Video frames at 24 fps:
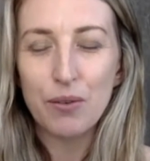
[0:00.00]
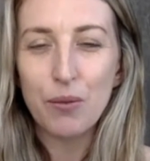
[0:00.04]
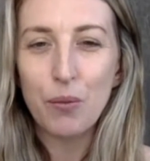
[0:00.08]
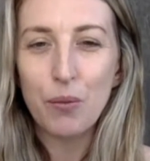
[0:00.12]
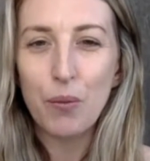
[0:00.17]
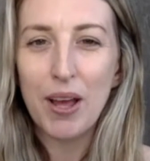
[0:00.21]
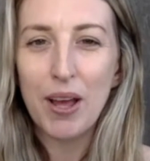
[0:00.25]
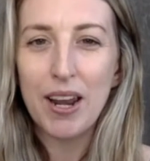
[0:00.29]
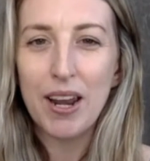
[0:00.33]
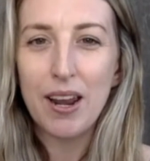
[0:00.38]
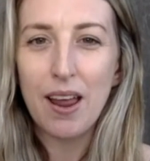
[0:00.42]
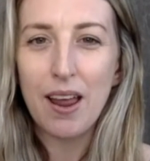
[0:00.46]

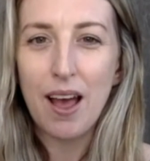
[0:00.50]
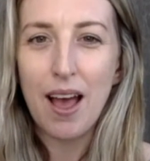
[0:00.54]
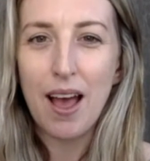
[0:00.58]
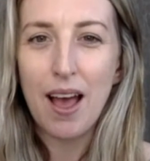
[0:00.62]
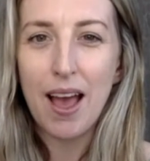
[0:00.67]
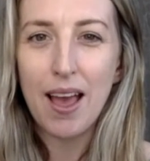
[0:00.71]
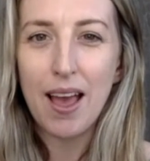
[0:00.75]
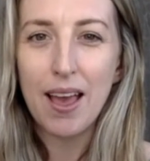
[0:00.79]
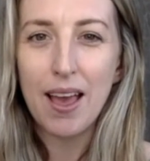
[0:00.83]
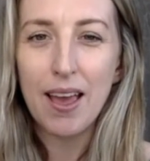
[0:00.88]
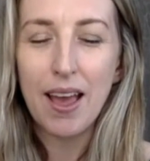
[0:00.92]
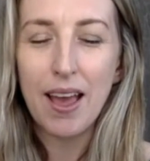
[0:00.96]
when
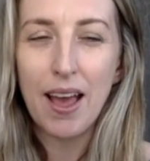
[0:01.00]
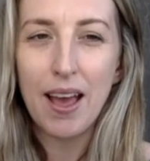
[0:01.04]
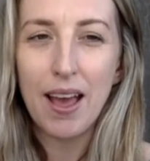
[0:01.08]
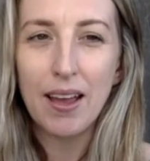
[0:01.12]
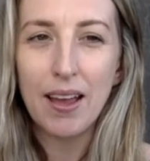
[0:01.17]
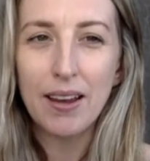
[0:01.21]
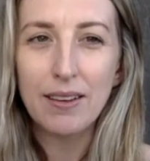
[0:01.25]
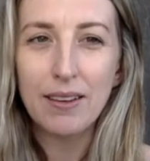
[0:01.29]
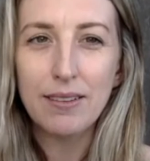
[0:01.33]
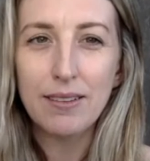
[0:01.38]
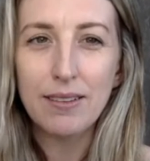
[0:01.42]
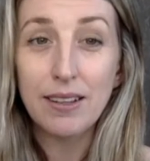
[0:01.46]
I
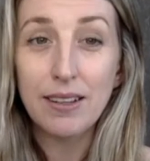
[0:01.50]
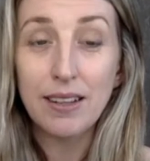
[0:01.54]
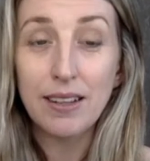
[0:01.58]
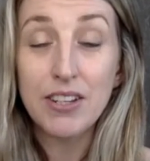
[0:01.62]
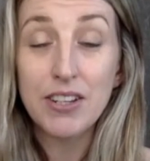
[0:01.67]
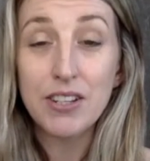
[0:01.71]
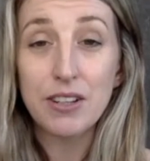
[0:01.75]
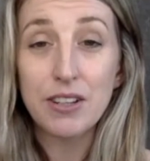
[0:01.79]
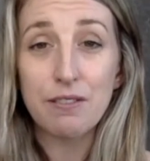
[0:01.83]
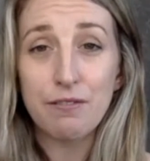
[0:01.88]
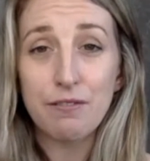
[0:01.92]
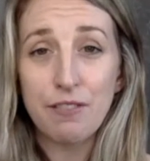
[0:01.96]
had
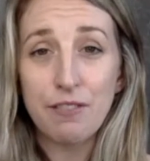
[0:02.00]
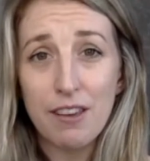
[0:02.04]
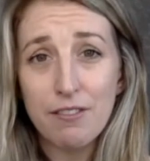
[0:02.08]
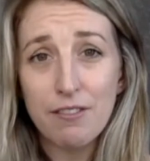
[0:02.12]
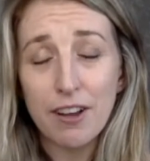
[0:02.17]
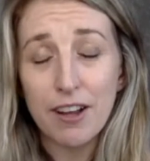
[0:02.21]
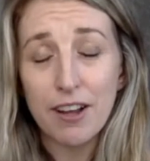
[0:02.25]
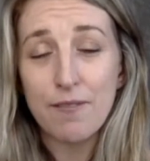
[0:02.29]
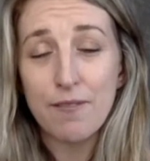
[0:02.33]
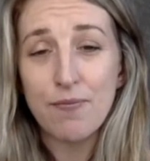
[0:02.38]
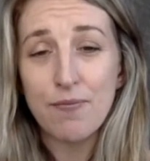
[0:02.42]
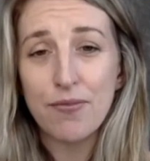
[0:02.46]
glandular
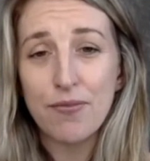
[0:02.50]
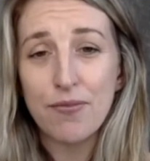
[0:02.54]
fever,